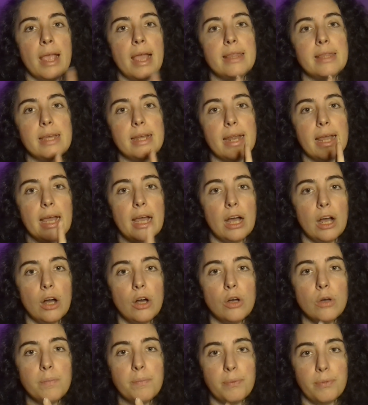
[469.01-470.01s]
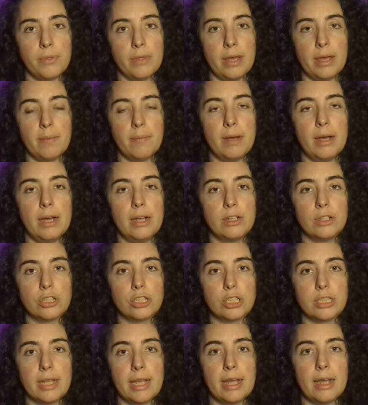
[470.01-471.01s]
and then help them
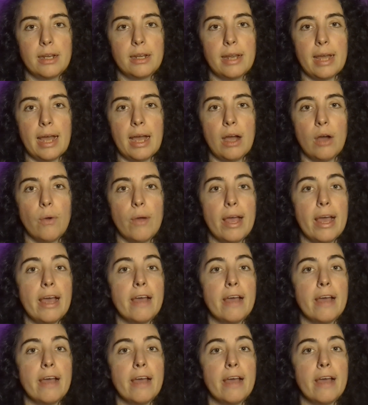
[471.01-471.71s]
understand how